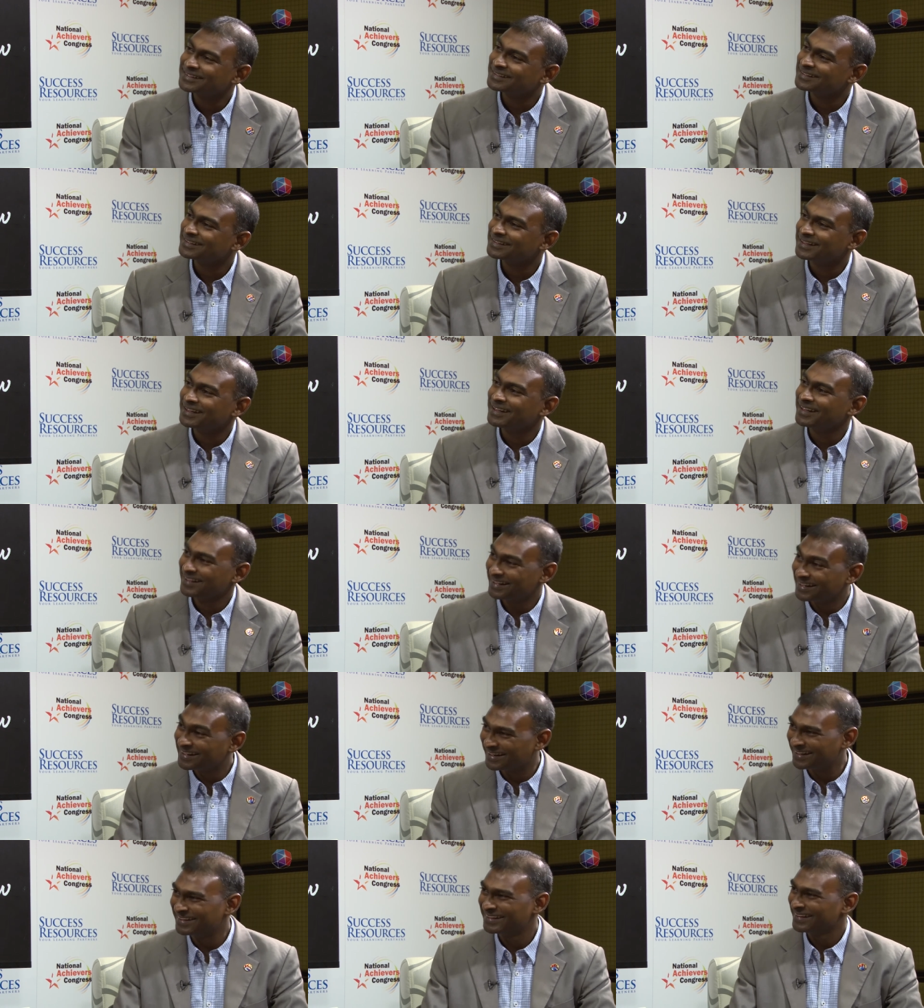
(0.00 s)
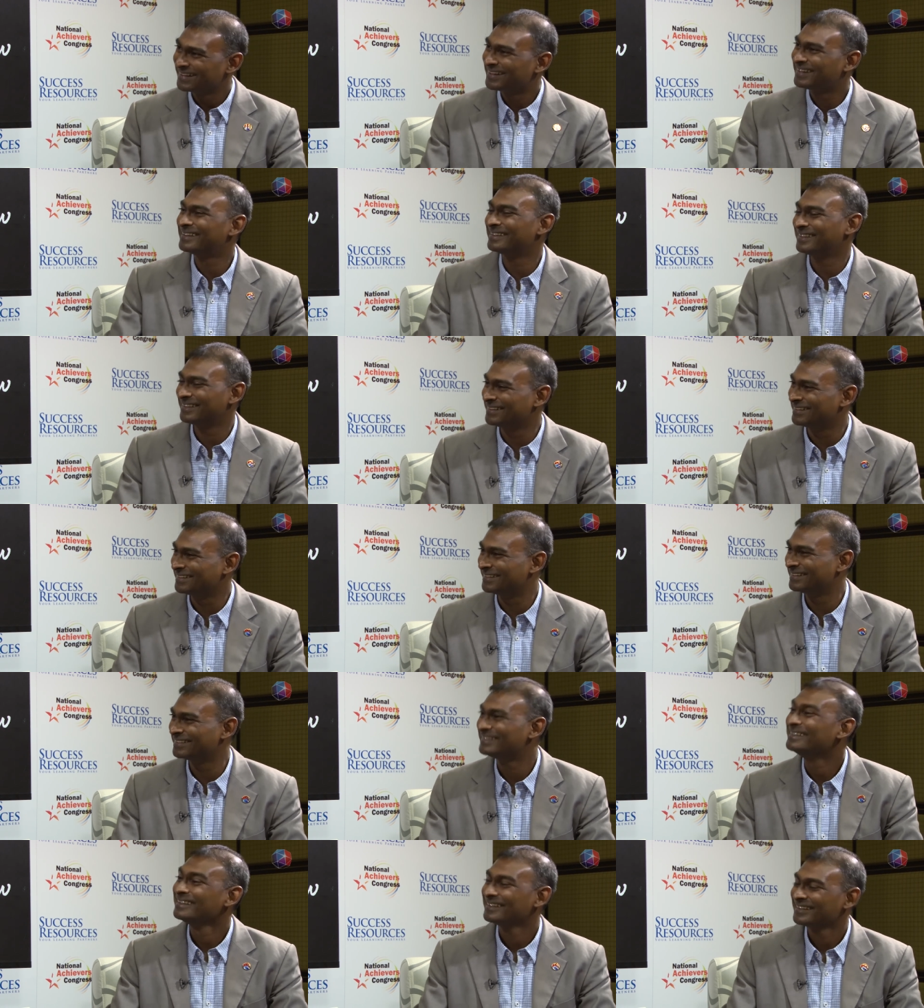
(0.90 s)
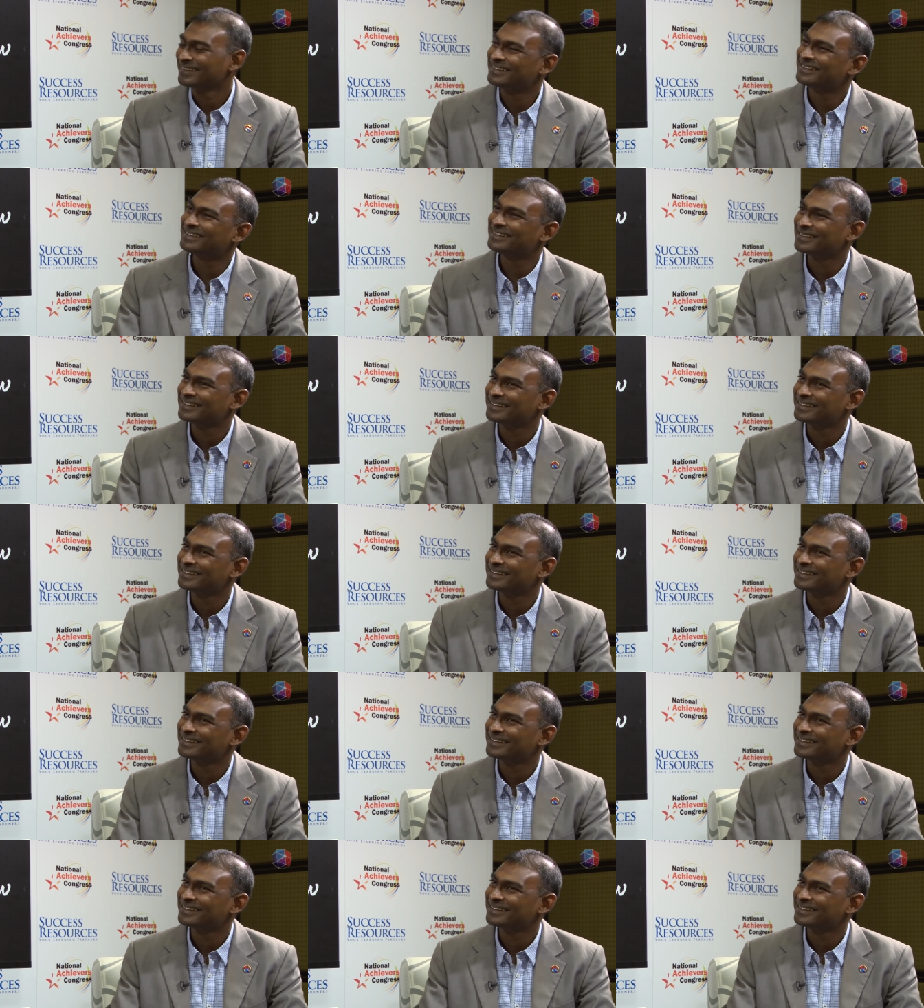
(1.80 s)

Oh, well, that's the best news of all, because